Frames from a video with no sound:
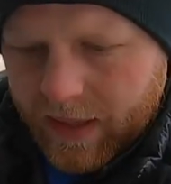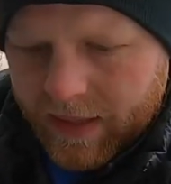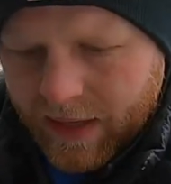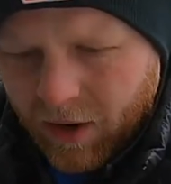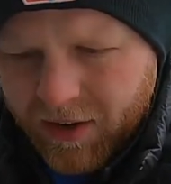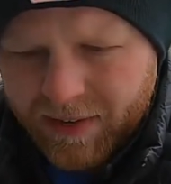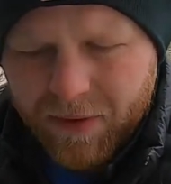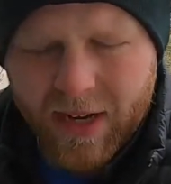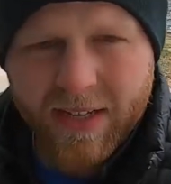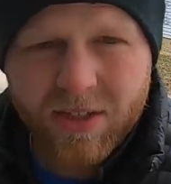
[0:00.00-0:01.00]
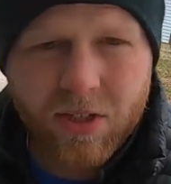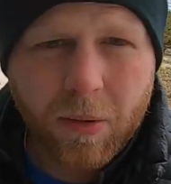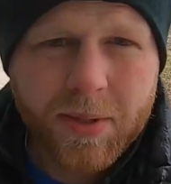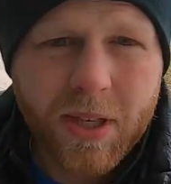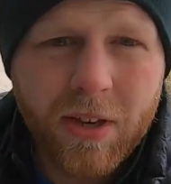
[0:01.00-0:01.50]
There are different kinds of
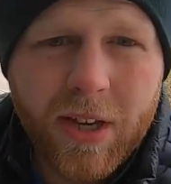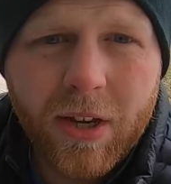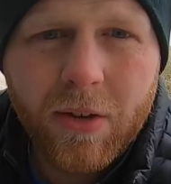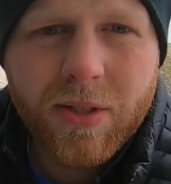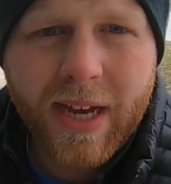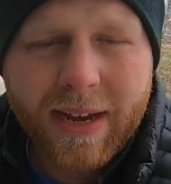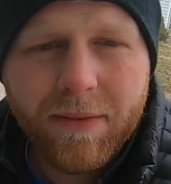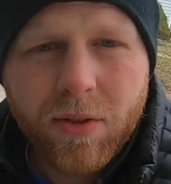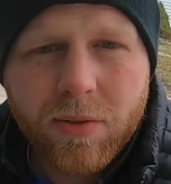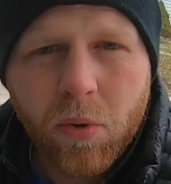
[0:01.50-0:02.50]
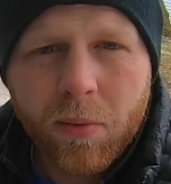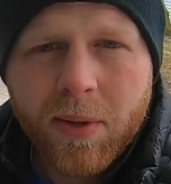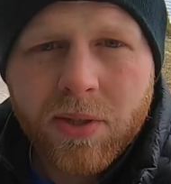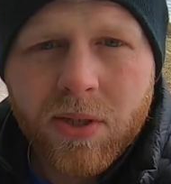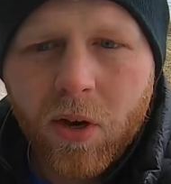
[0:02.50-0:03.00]
soaps that you can use. I have used
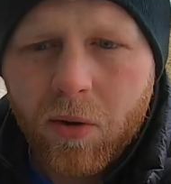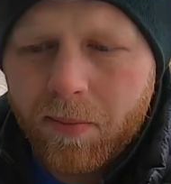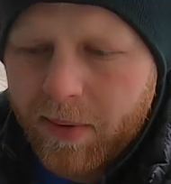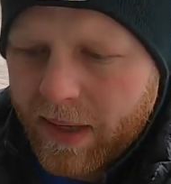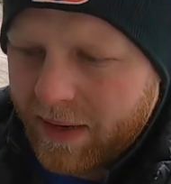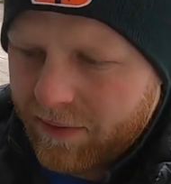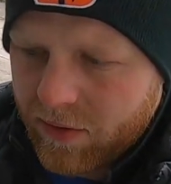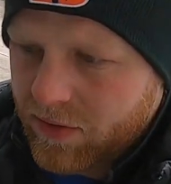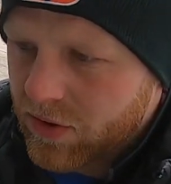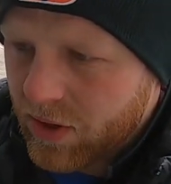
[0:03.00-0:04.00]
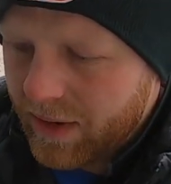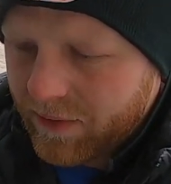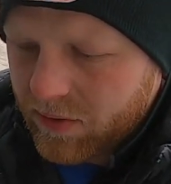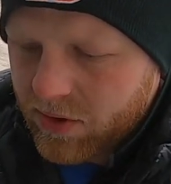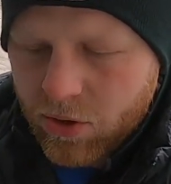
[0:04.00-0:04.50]
Mormon soap, I've used
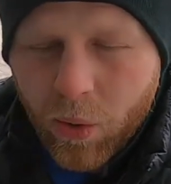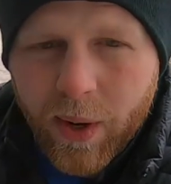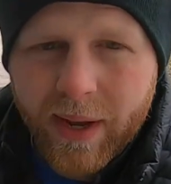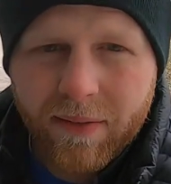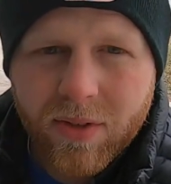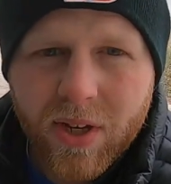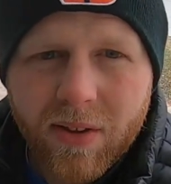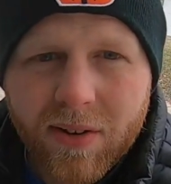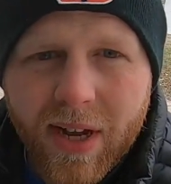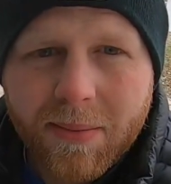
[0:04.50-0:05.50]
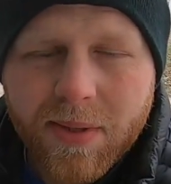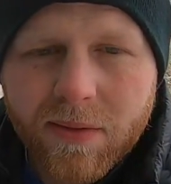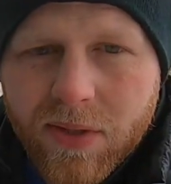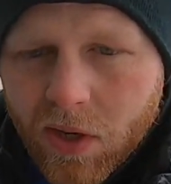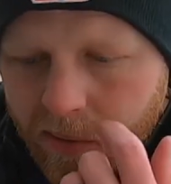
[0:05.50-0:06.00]
Joy, I've used other types
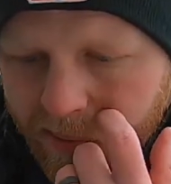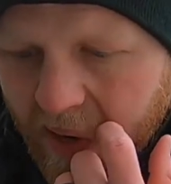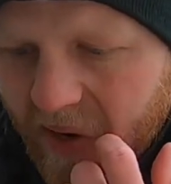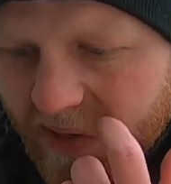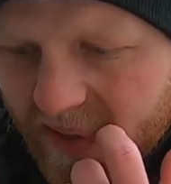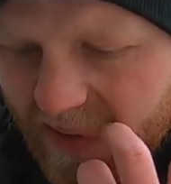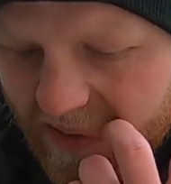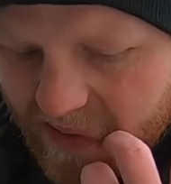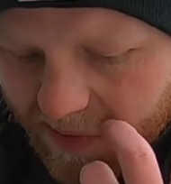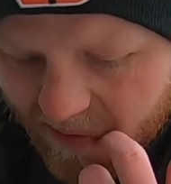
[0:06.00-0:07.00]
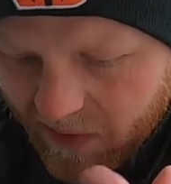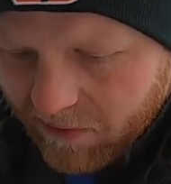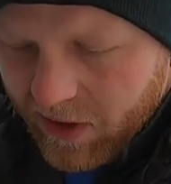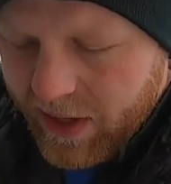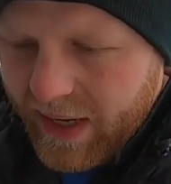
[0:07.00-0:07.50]
of soap, but honestly this is my
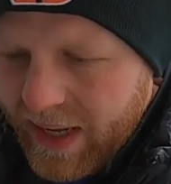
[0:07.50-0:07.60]
favorite.